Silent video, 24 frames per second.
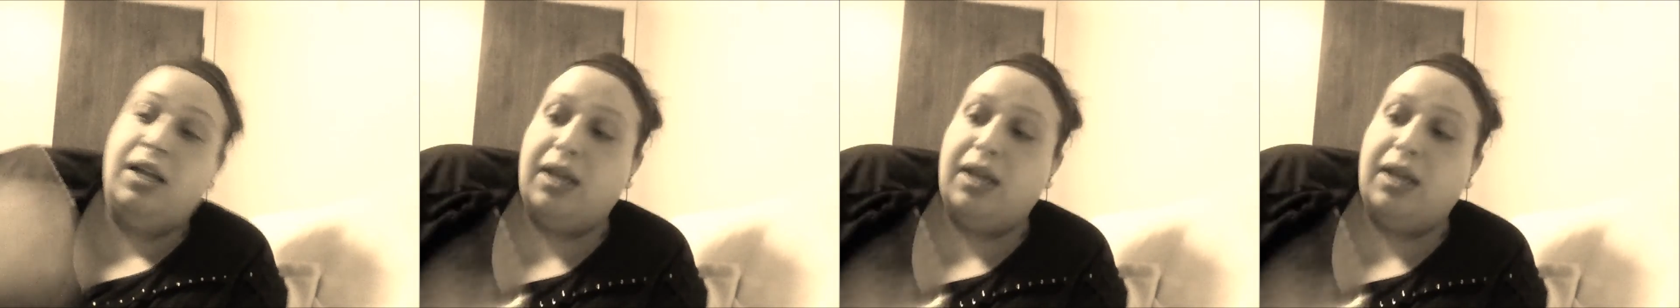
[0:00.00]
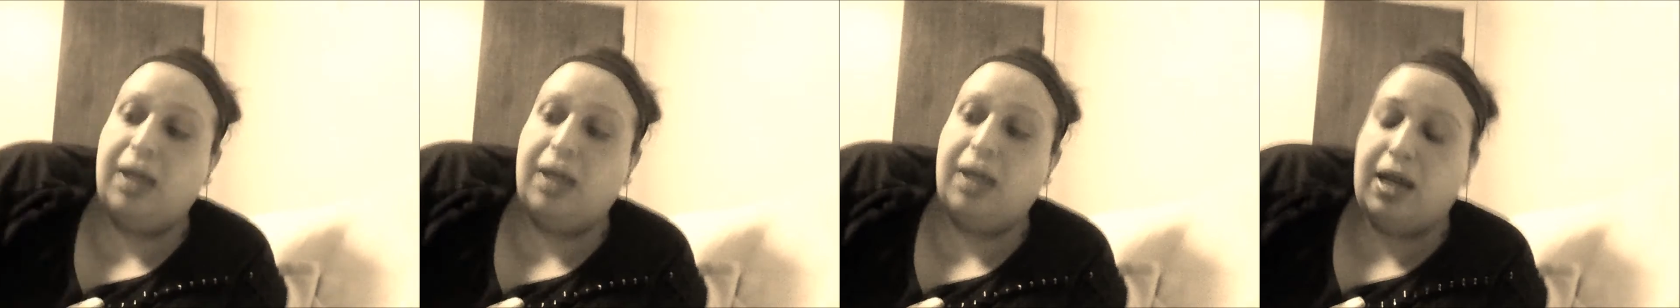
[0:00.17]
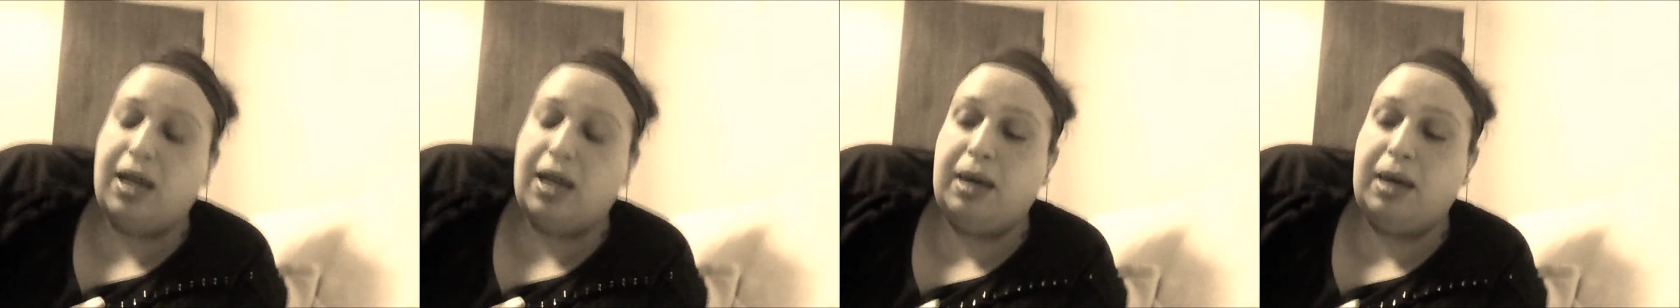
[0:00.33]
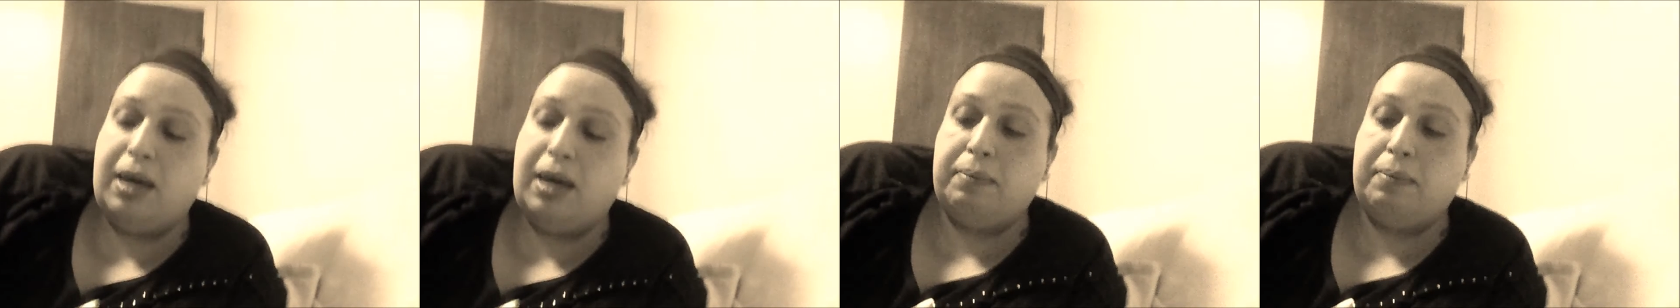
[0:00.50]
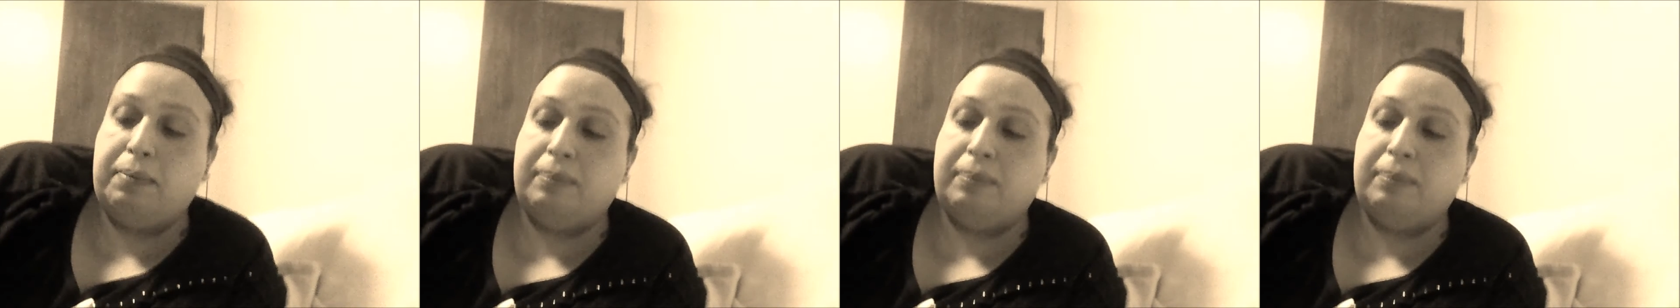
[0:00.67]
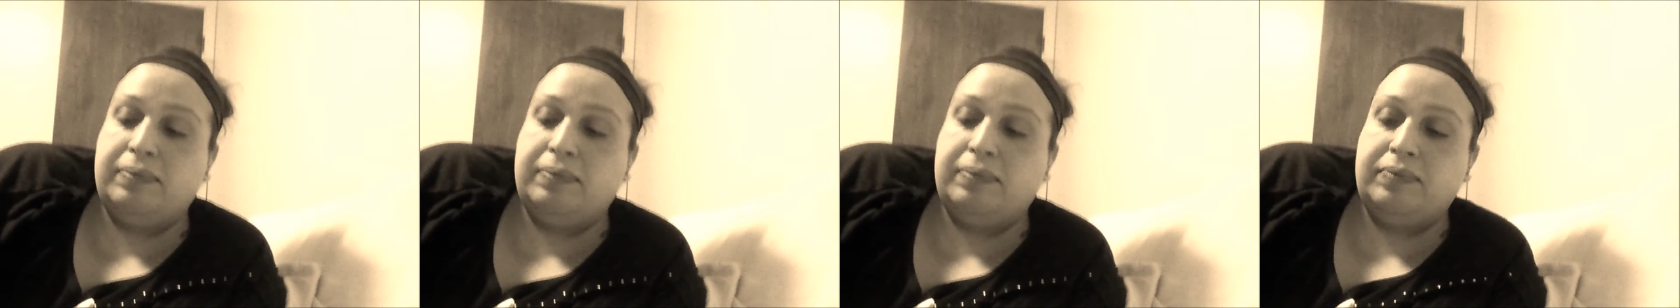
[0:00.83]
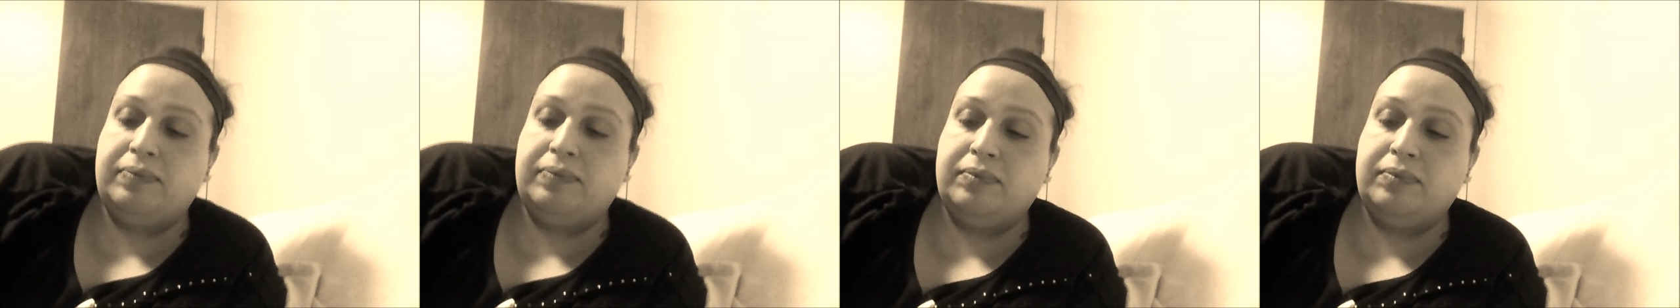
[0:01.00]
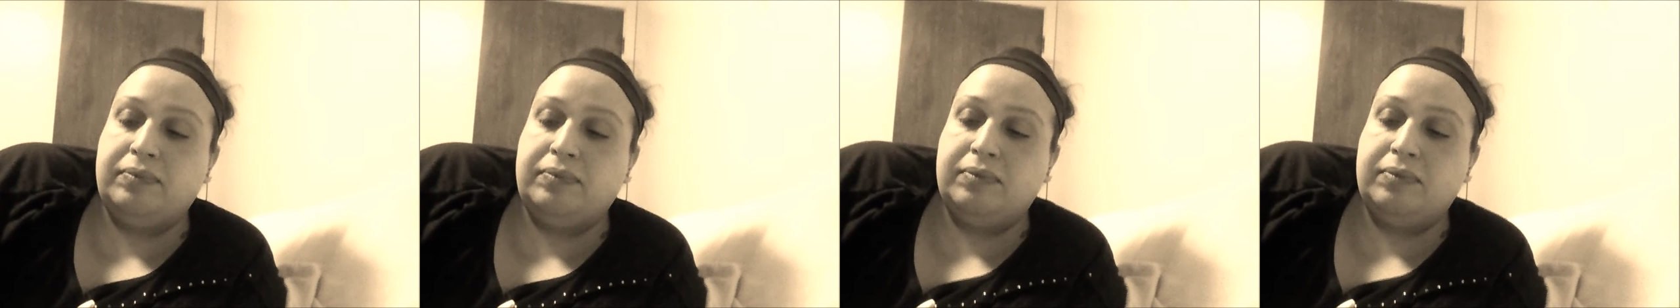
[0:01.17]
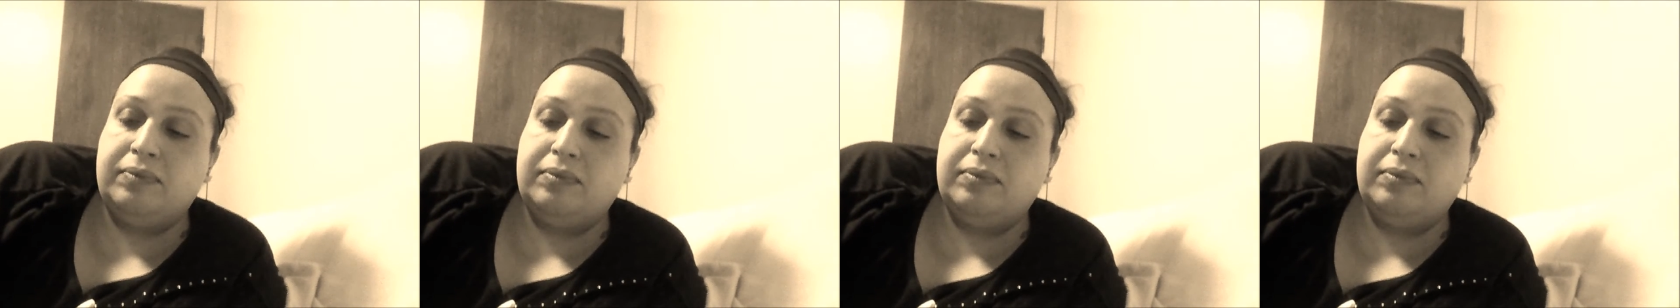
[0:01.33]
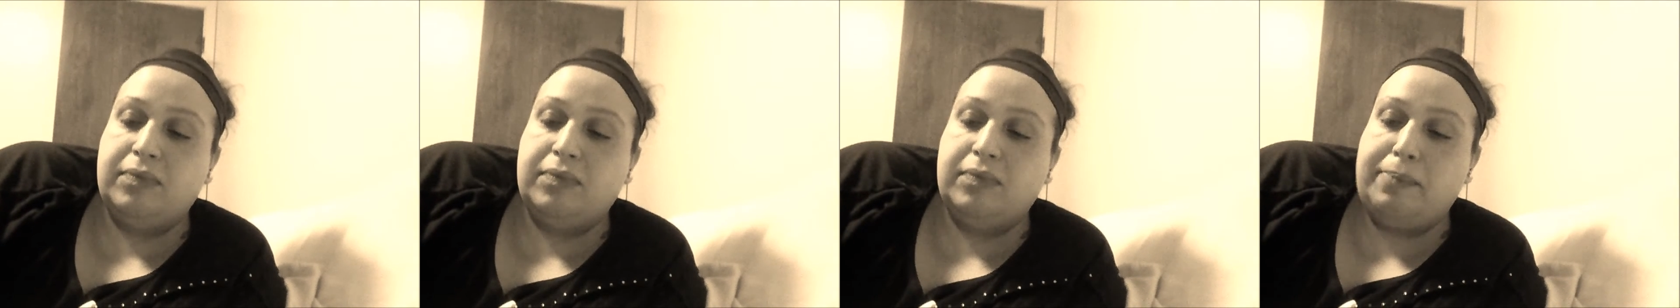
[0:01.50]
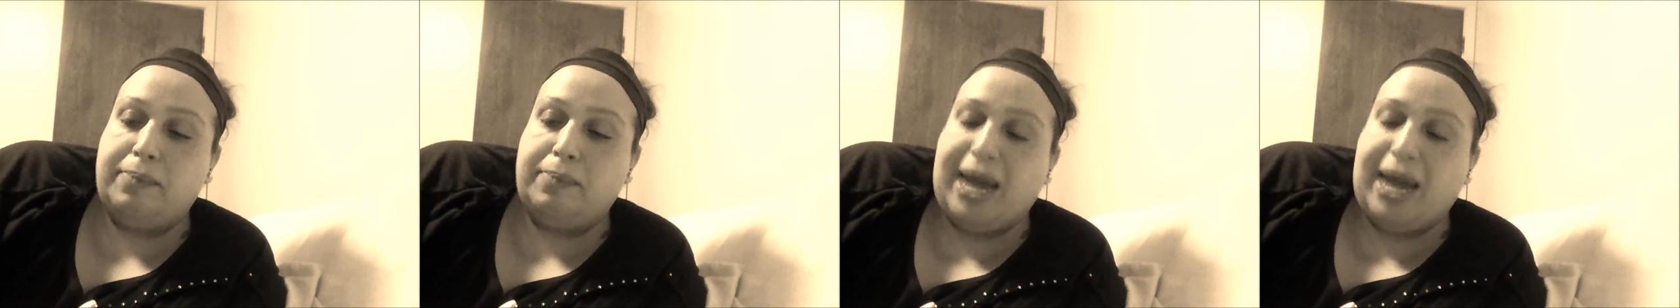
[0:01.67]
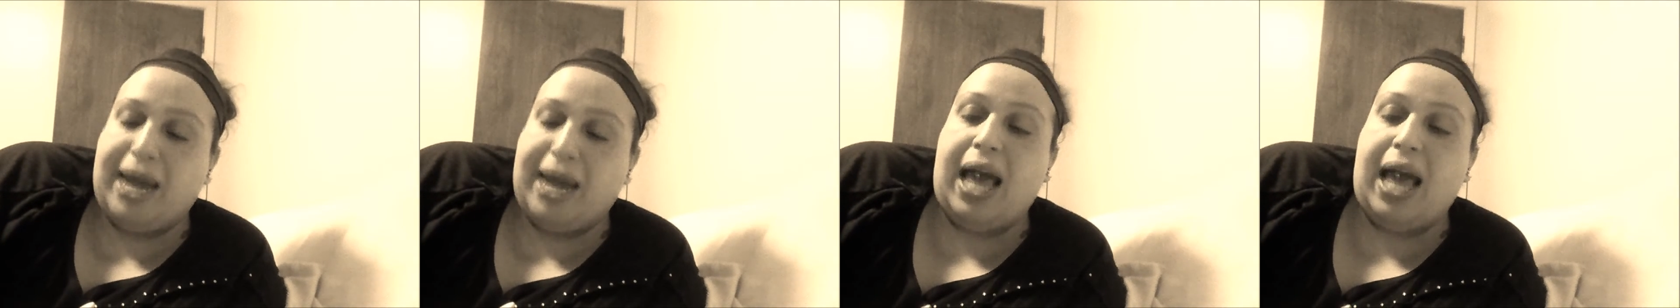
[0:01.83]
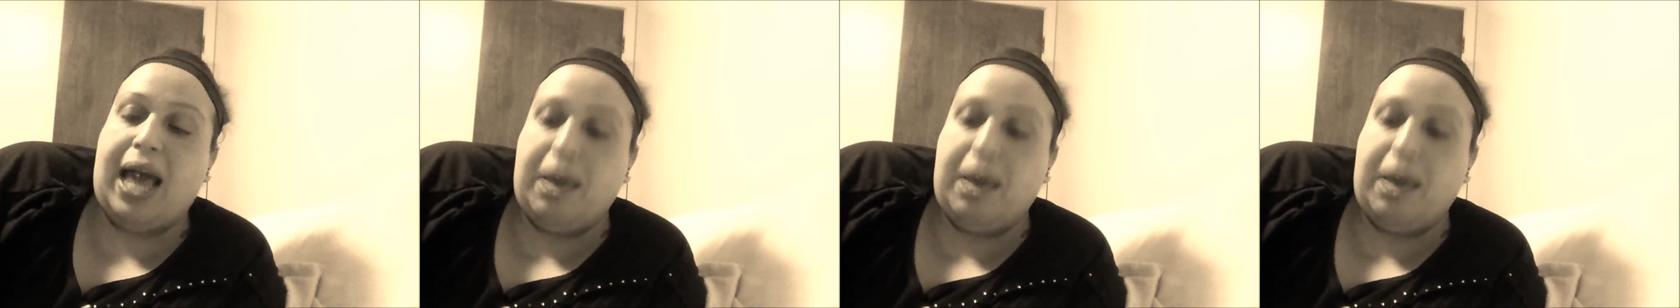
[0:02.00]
But I